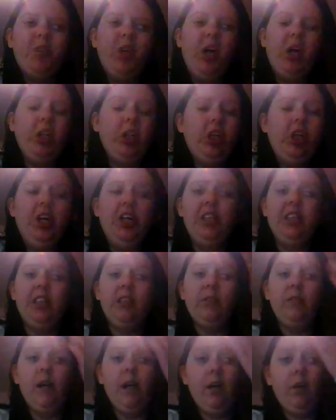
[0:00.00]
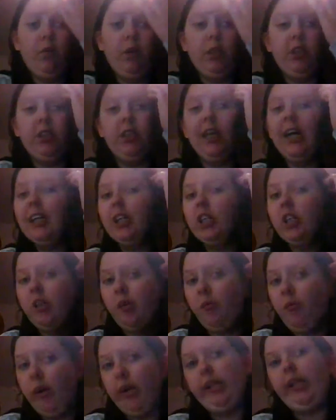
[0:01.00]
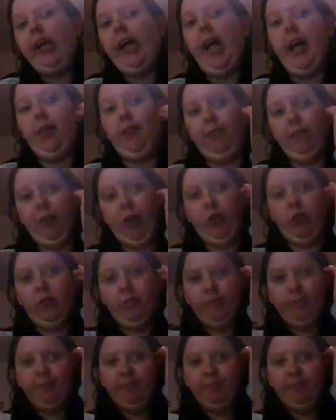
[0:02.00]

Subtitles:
alerts as well, which is actually really helpful,